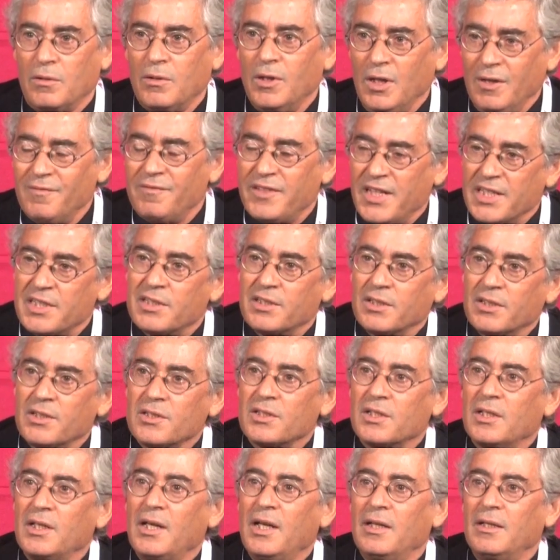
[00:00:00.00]

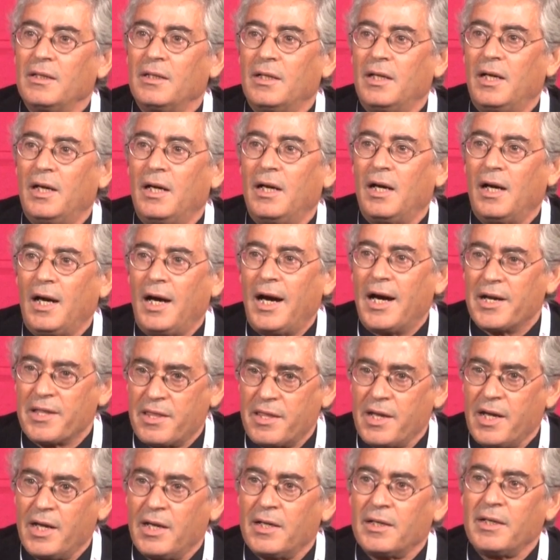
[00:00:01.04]
investors are
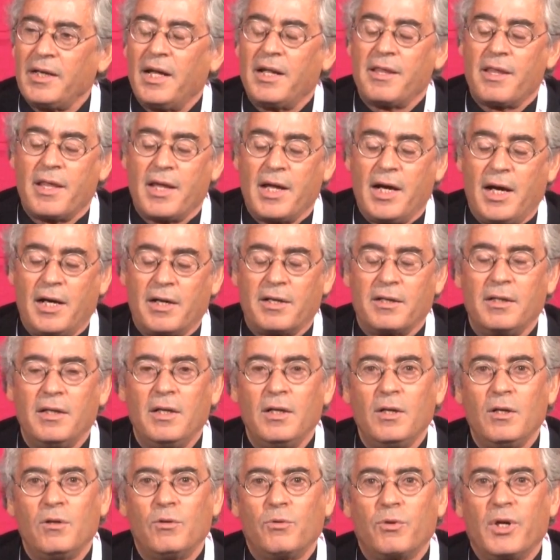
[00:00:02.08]
there and they are
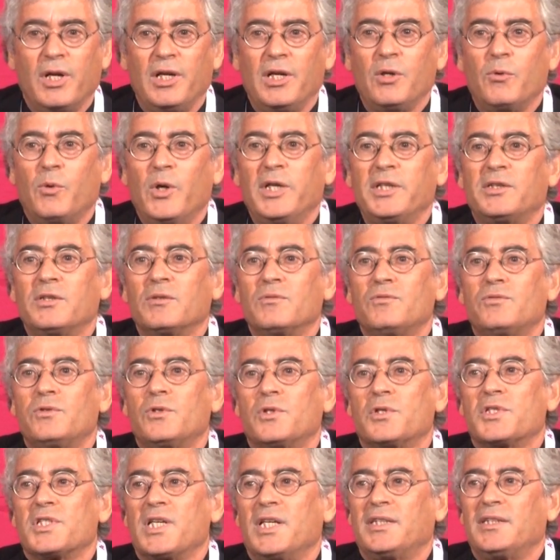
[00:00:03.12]
really waiting
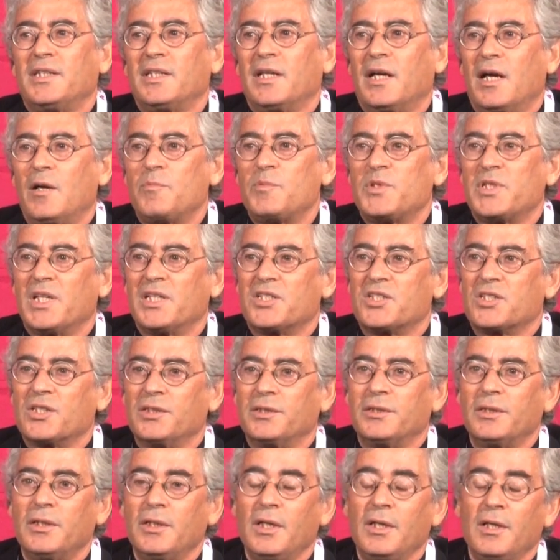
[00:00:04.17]
for setting up such
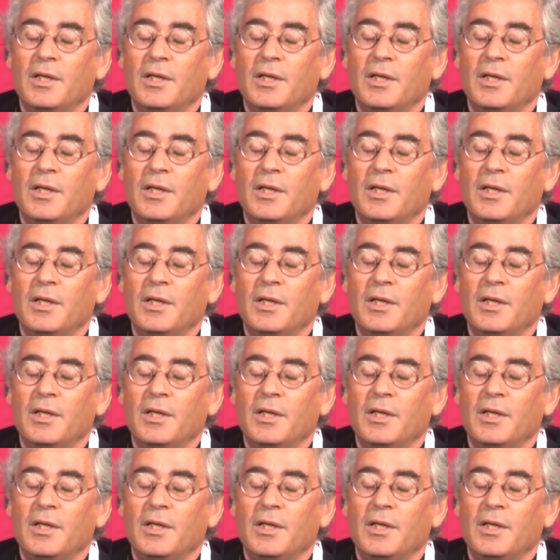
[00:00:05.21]
an